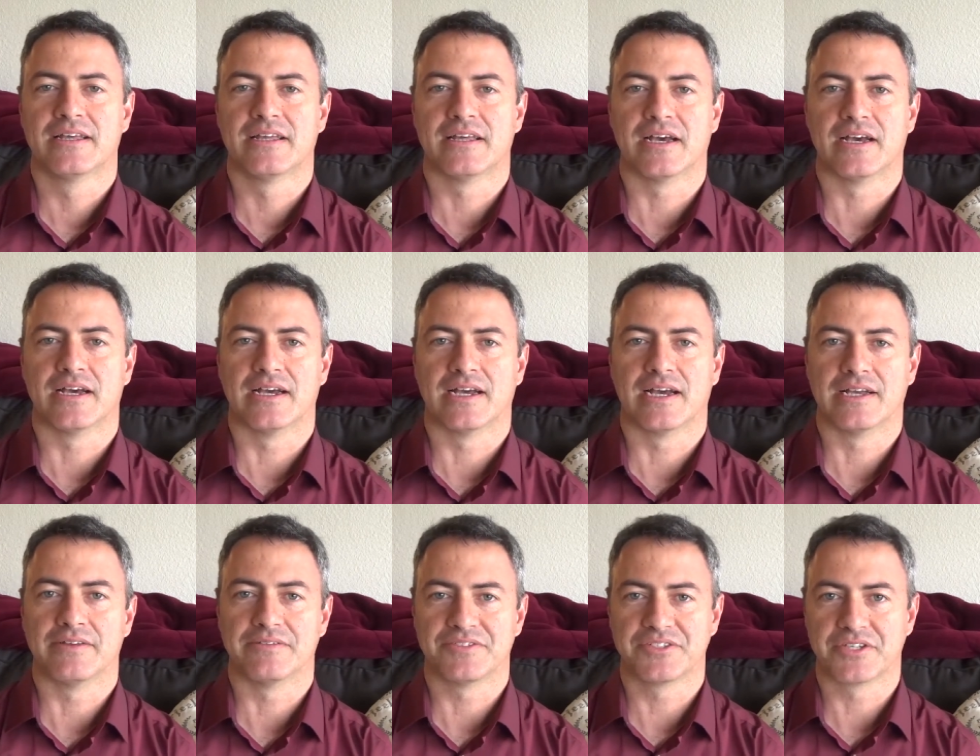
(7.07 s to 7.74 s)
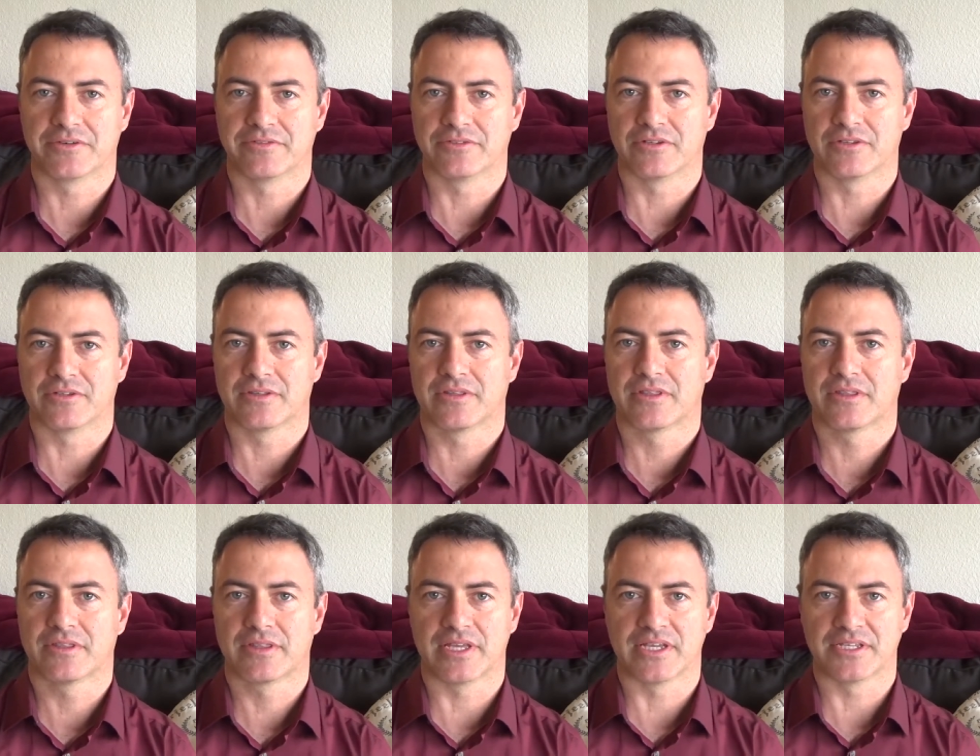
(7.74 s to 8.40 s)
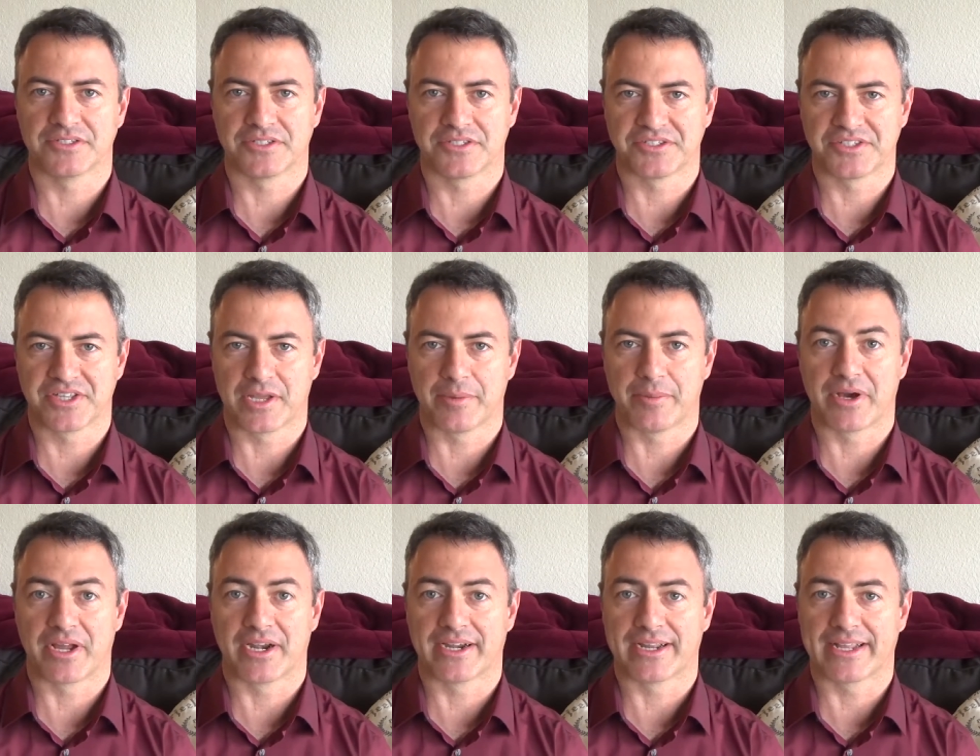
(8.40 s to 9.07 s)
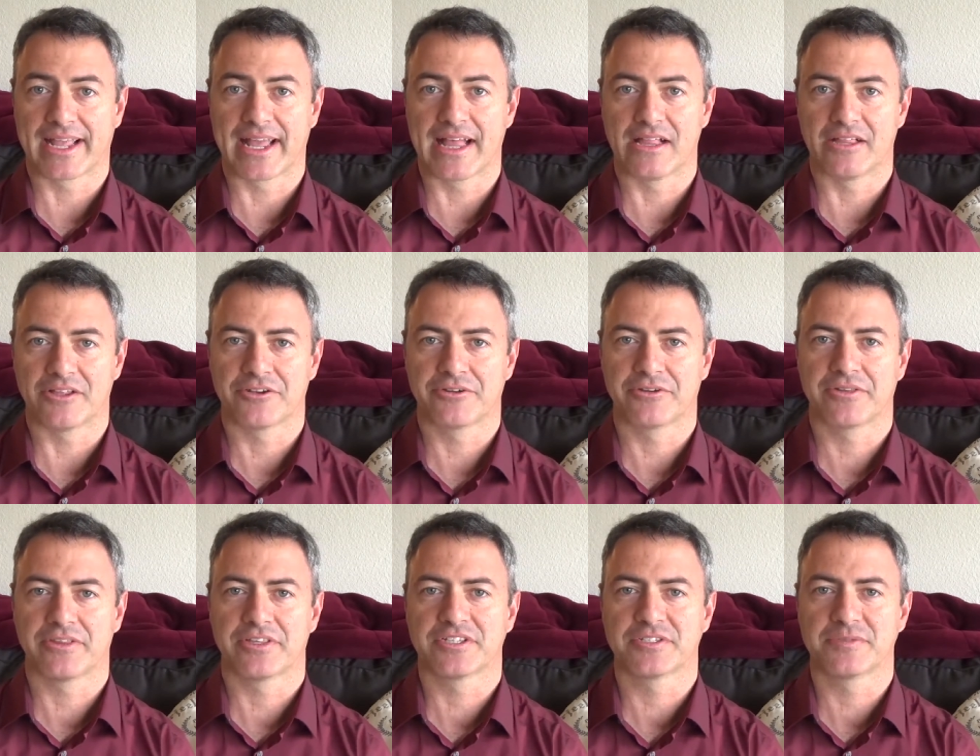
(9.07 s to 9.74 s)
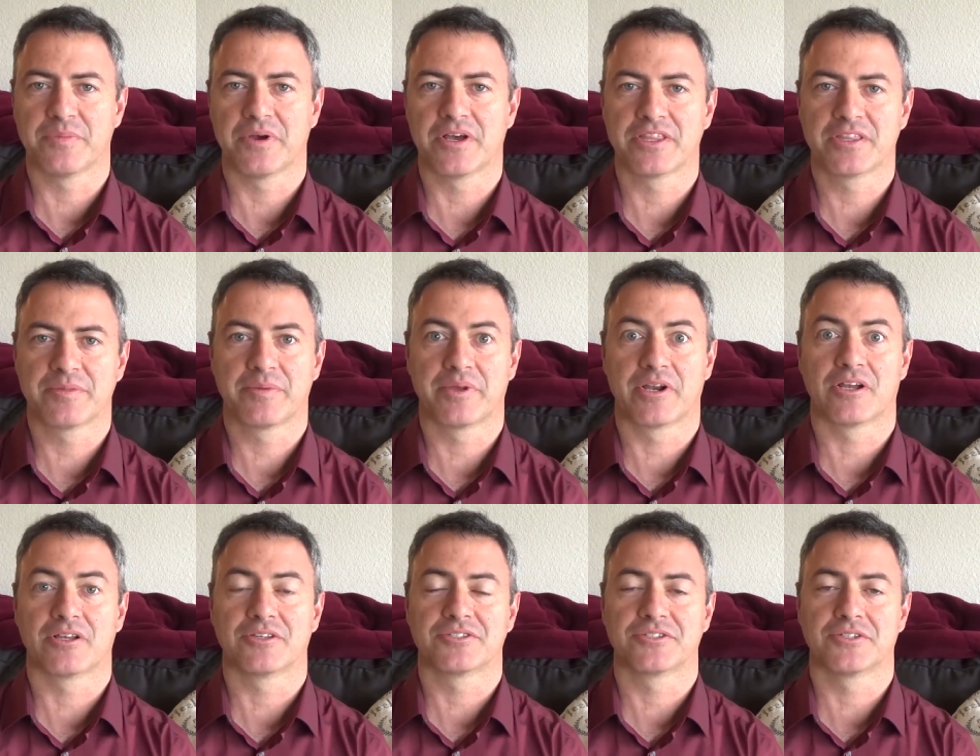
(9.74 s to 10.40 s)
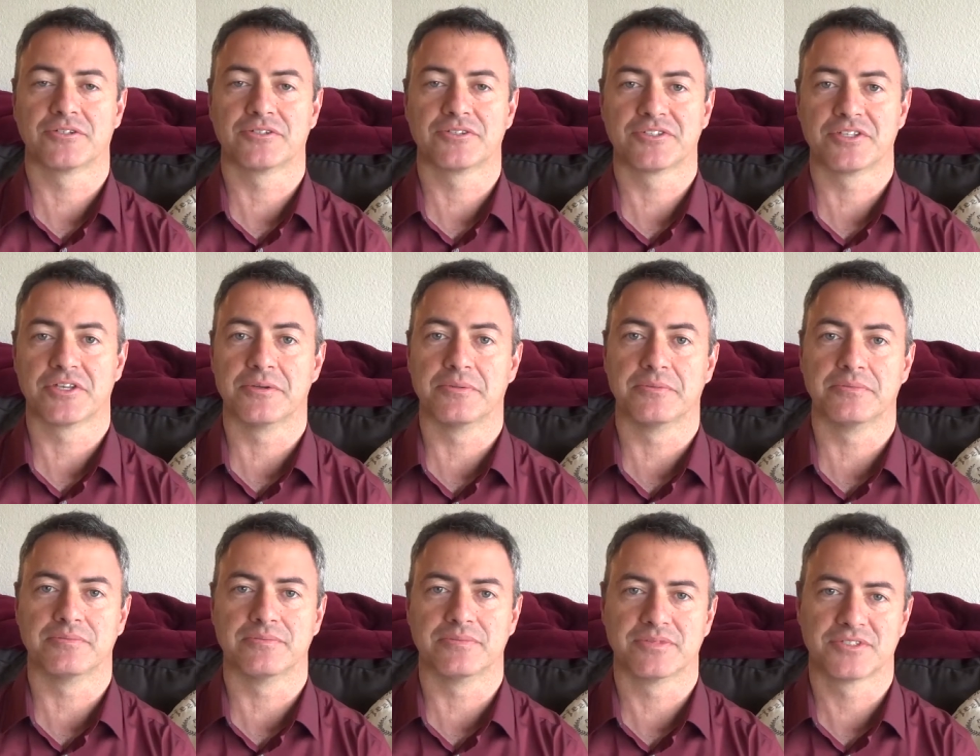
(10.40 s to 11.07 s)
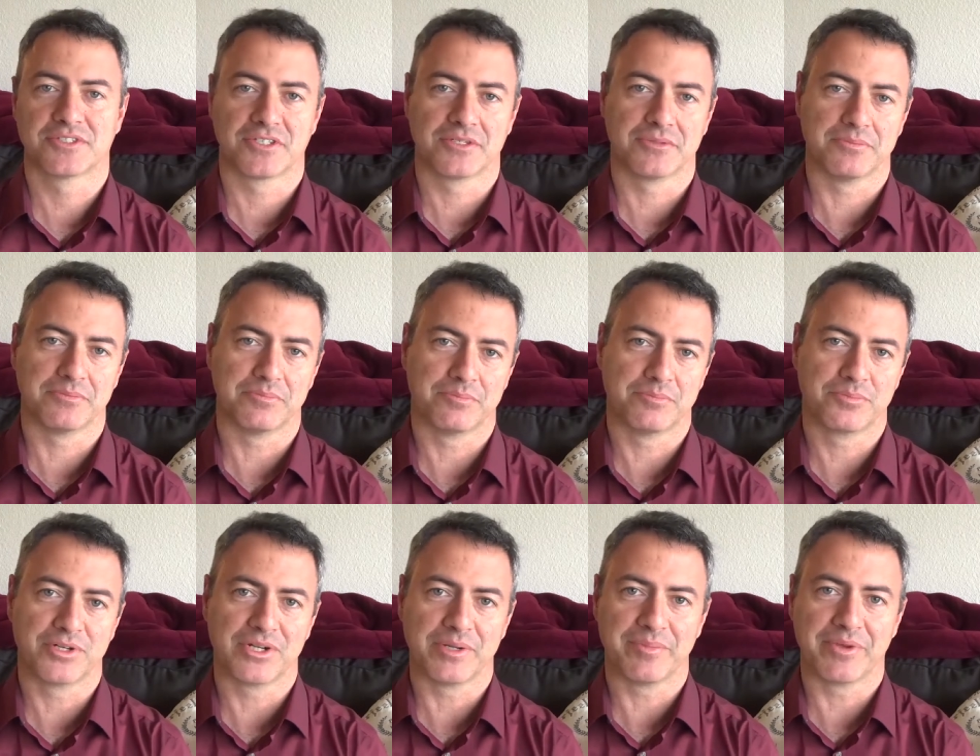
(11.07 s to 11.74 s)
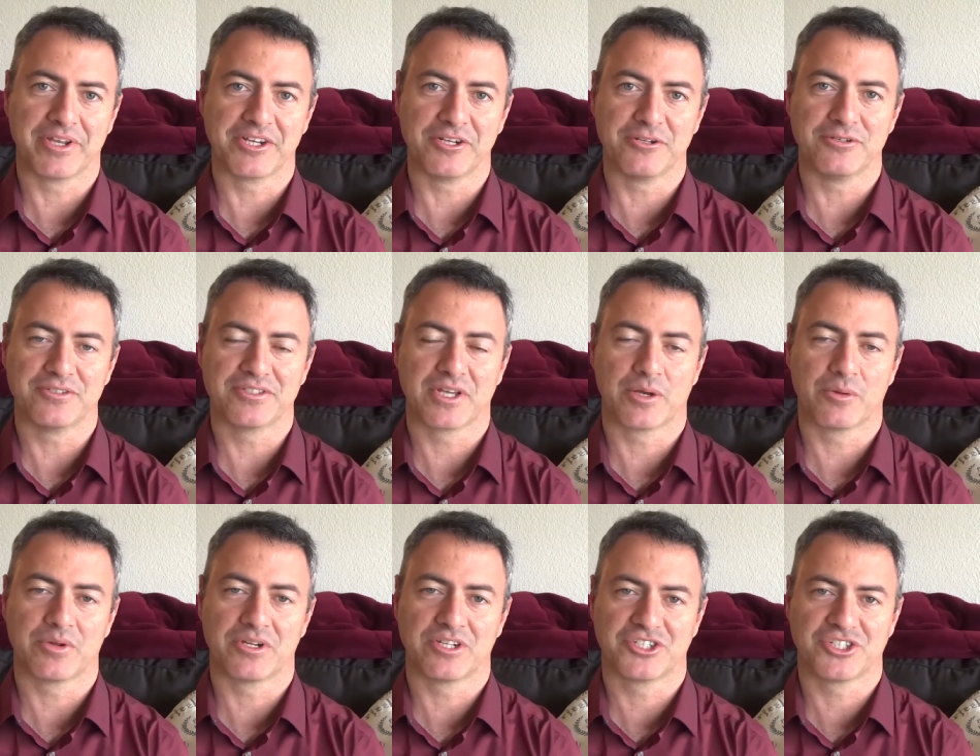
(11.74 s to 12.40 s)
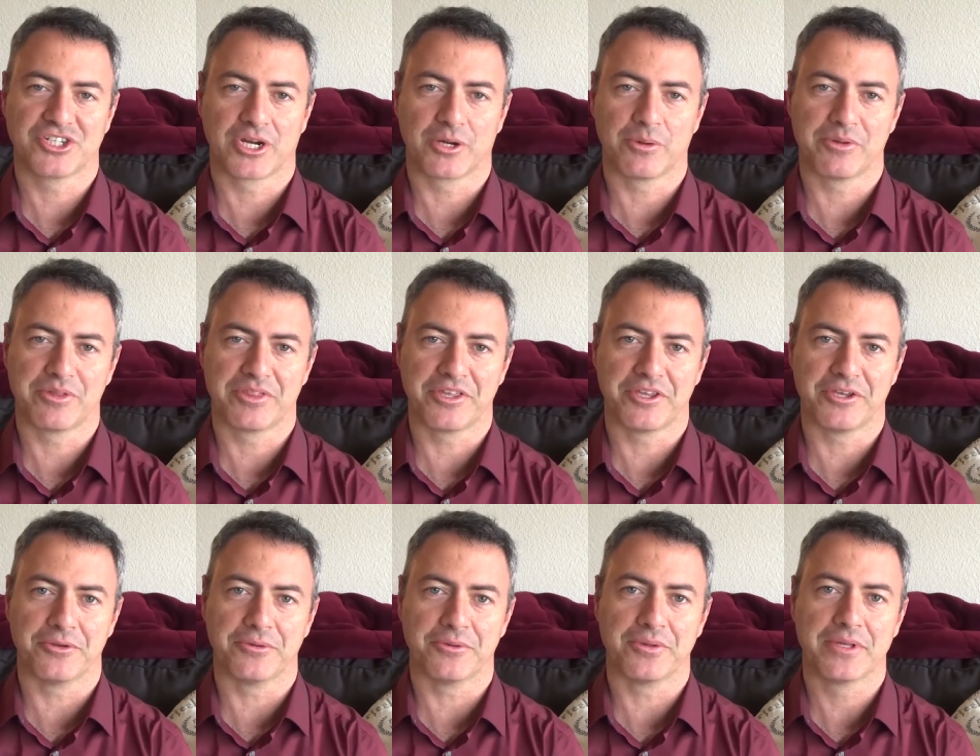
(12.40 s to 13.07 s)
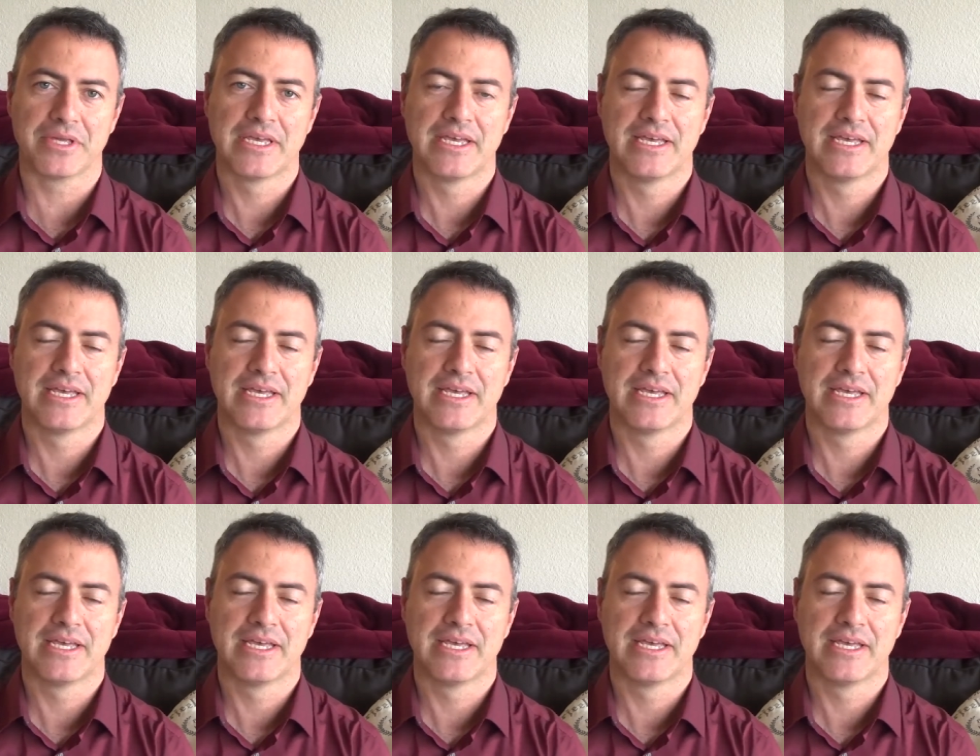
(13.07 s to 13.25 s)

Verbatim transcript: uh, I have several things to say about our calendar this month but also some some pretty big news I want to share with you